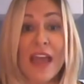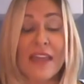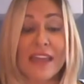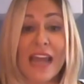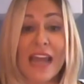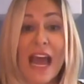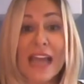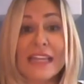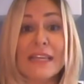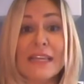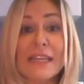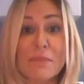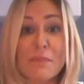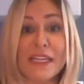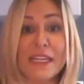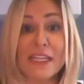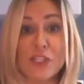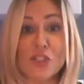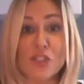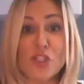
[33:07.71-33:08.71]
that I can
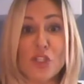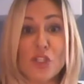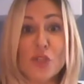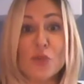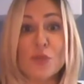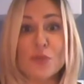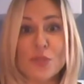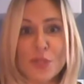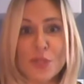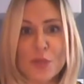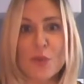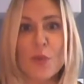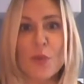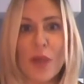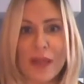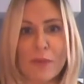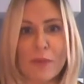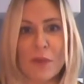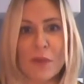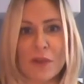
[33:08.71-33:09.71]
pick and choose who
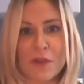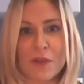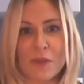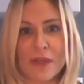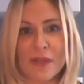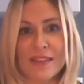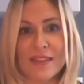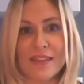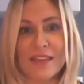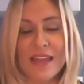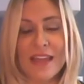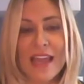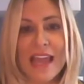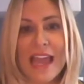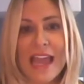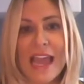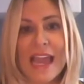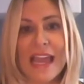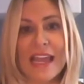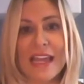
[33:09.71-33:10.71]
I work with.
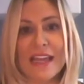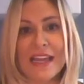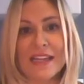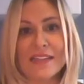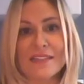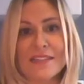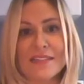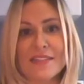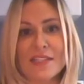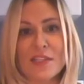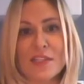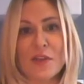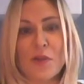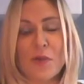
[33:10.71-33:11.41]
And,